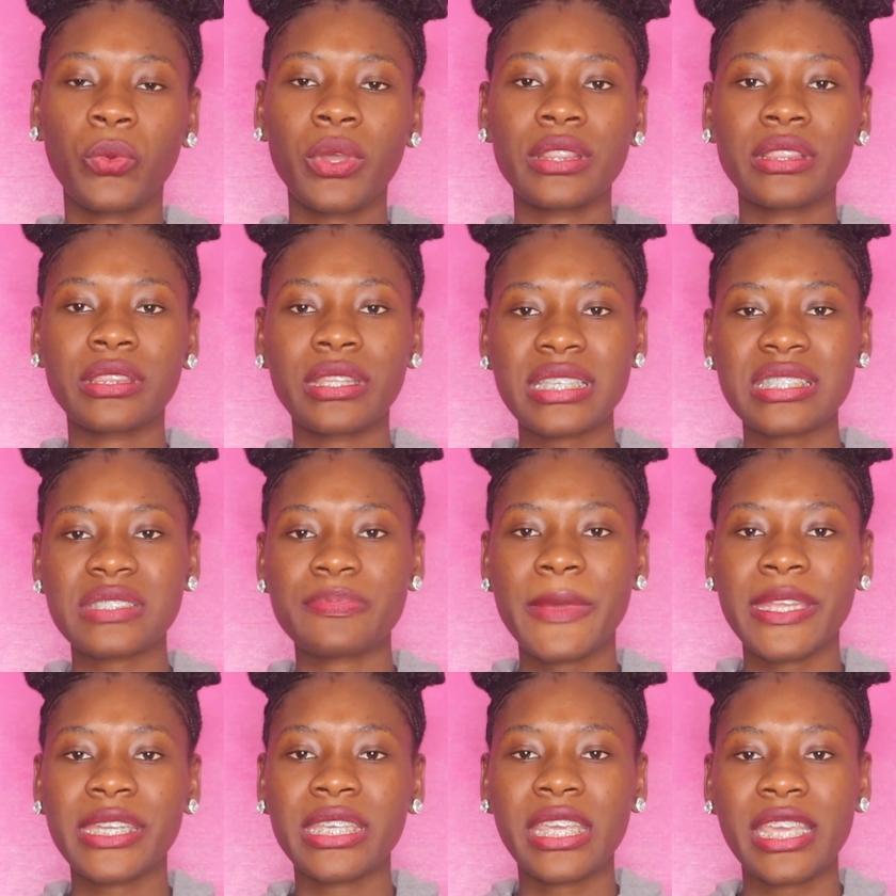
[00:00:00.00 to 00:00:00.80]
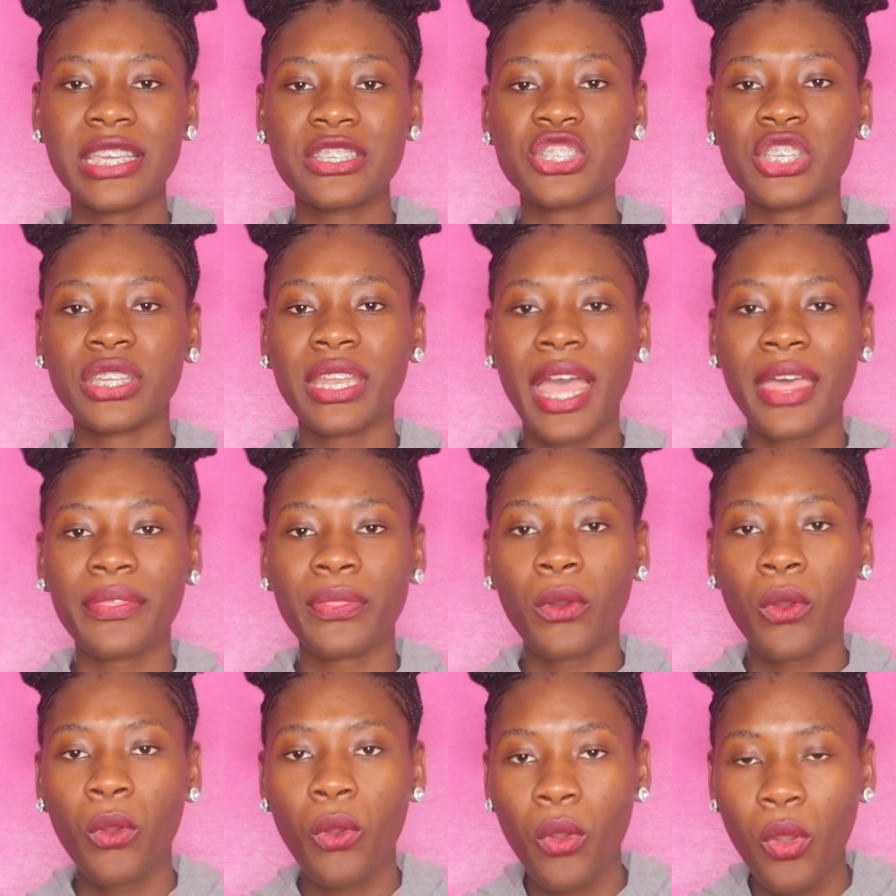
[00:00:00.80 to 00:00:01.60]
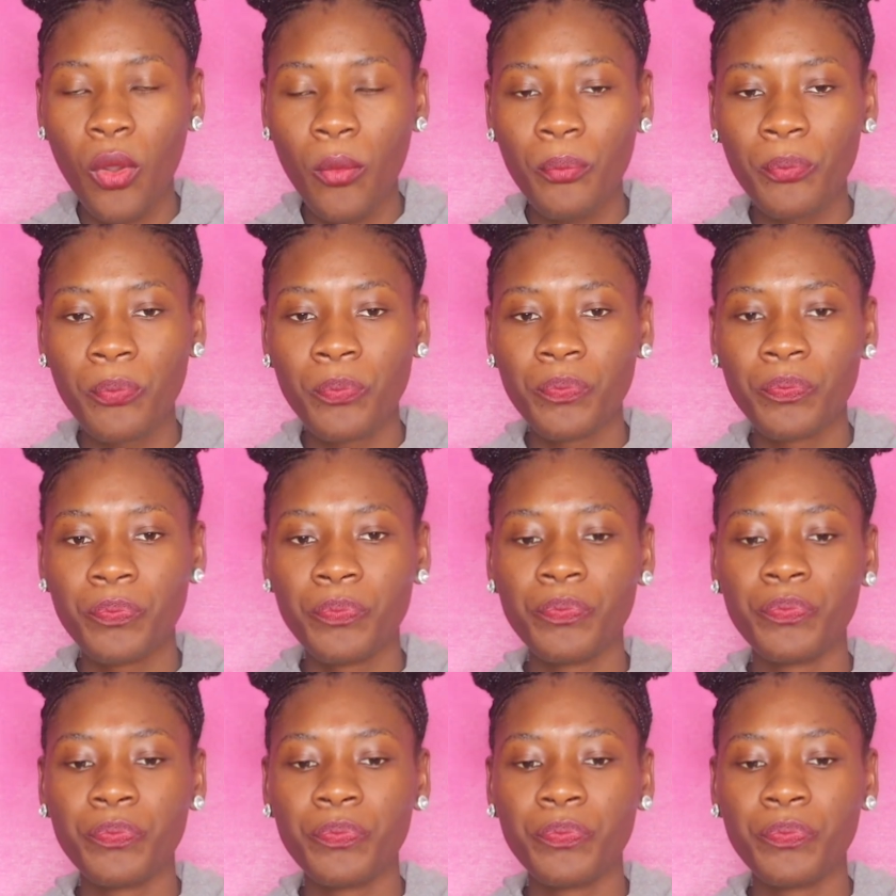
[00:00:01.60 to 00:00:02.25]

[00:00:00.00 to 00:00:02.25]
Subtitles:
doing this medication at home.